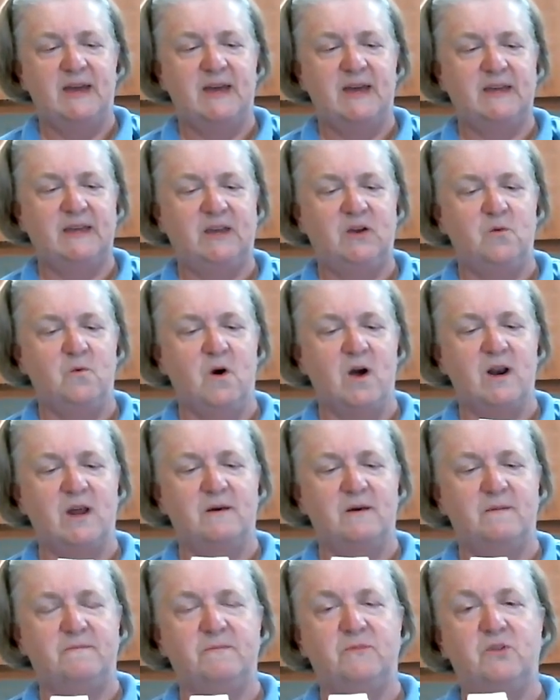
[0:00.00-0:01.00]
you want
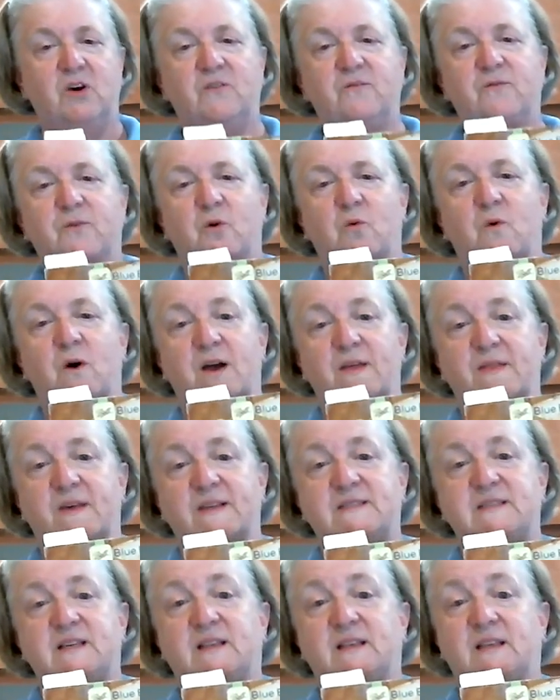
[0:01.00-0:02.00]
to look for one
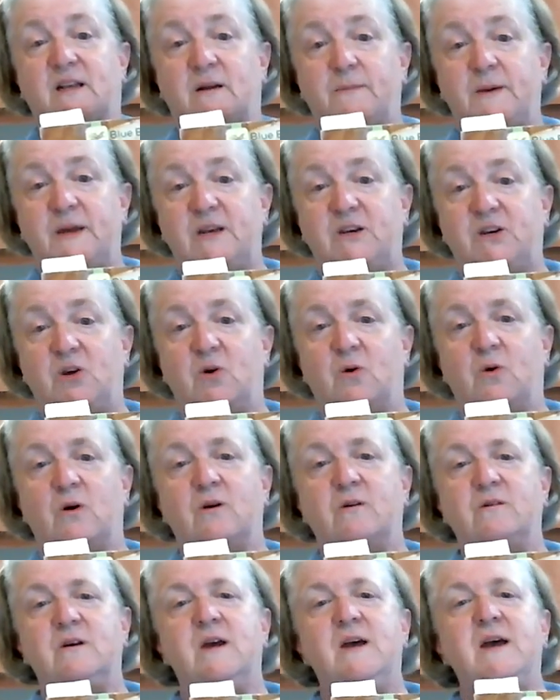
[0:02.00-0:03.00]
that's a little bit
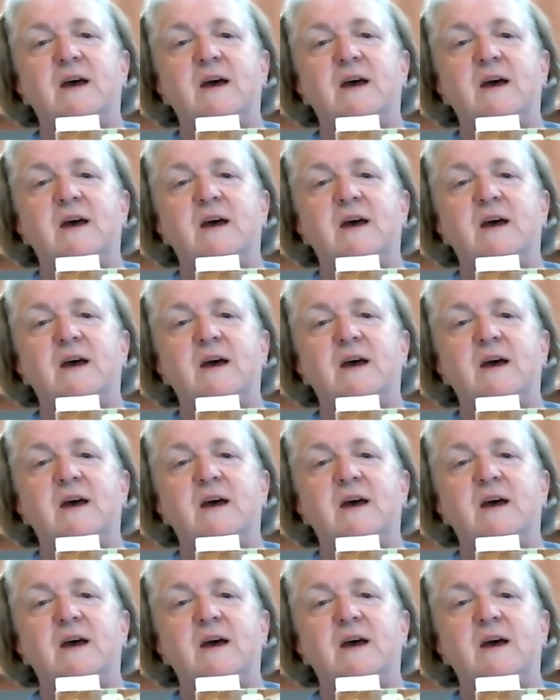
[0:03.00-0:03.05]
newer.